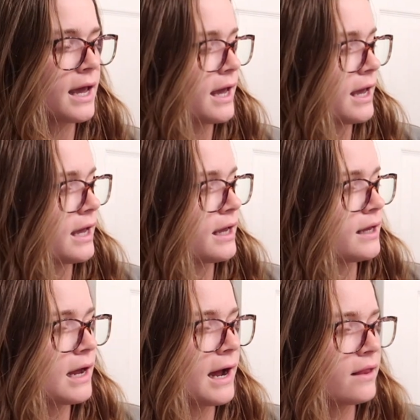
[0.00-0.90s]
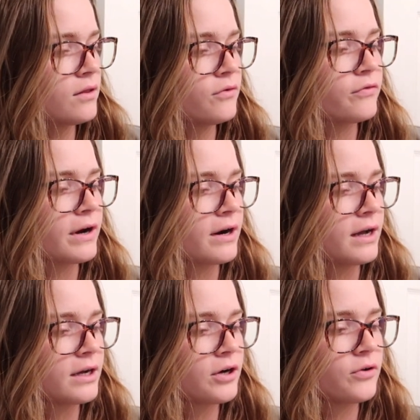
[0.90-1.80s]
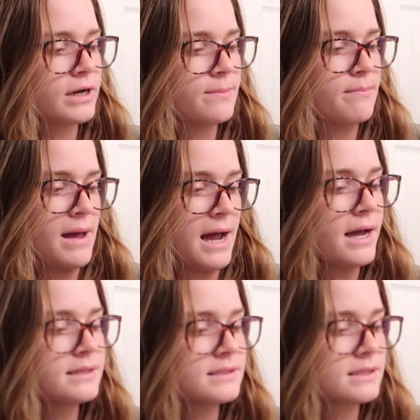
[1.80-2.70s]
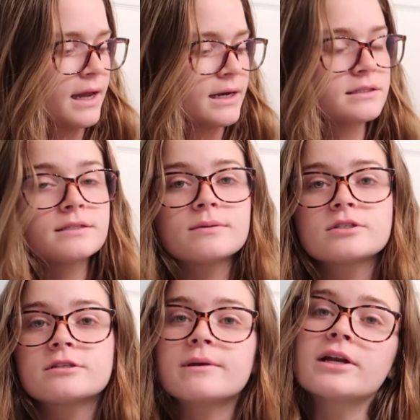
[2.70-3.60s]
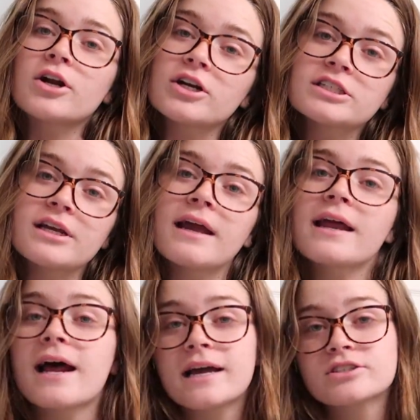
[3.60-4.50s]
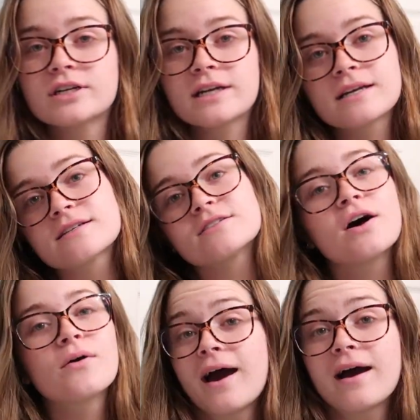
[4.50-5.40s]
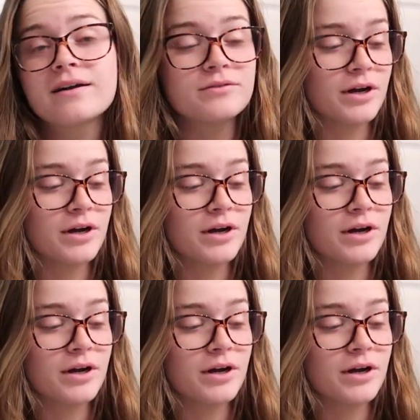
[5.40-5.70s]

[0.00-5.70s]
a aloe vera cream mask and it's supposed to be nourishing and hydrating. So I don't